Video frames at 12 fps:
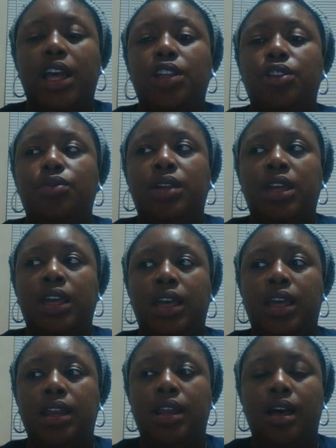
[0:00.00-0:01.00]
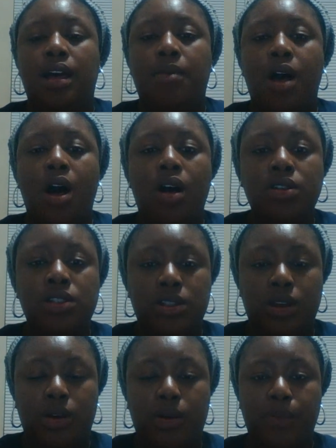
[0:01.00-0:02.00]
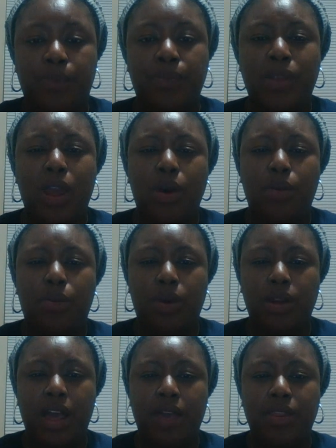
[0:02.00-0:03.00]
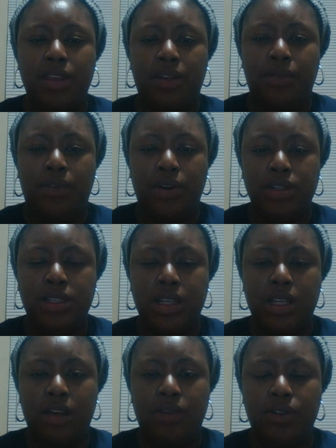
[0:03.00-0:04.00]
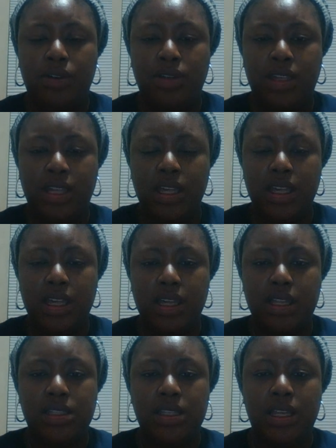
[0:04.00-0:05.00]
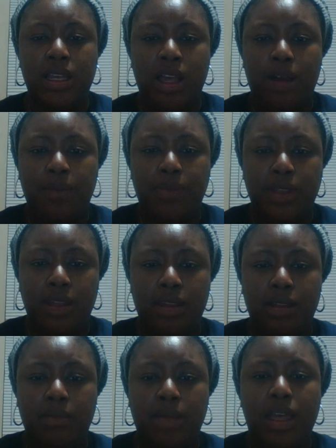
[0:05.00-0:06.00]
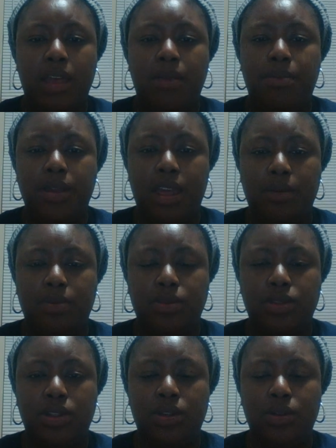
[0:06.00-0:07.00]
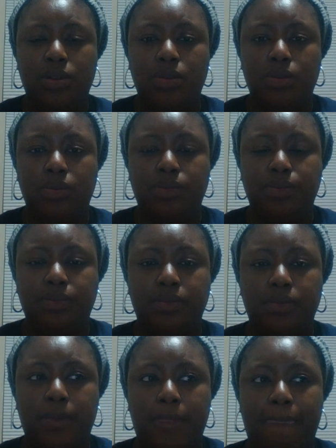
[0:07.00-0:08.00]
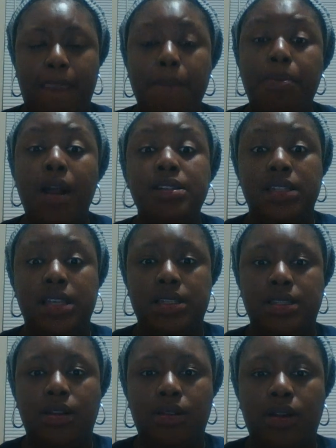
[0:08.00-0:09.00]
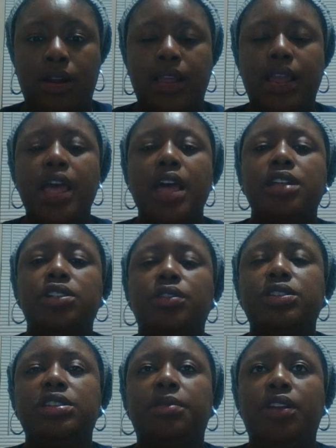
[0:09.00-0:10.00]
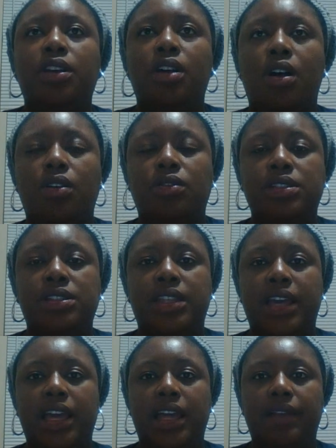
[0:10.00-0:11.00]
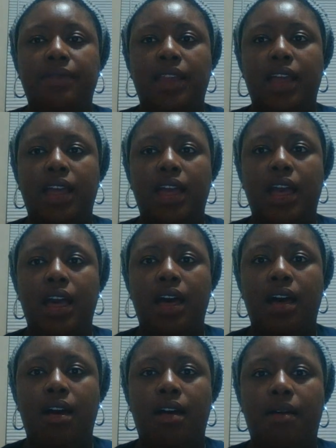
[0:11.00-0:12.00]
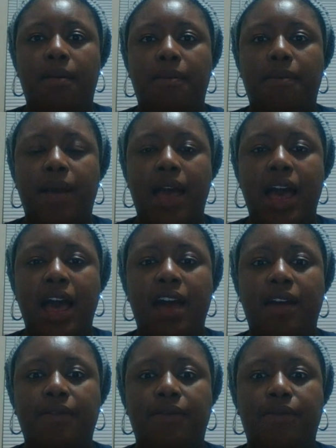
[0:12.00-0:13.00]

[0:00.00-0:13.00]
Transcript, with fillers: You can um, also work out the diversity of your kids and help them be able to process their learning. So some of the goals that um, I've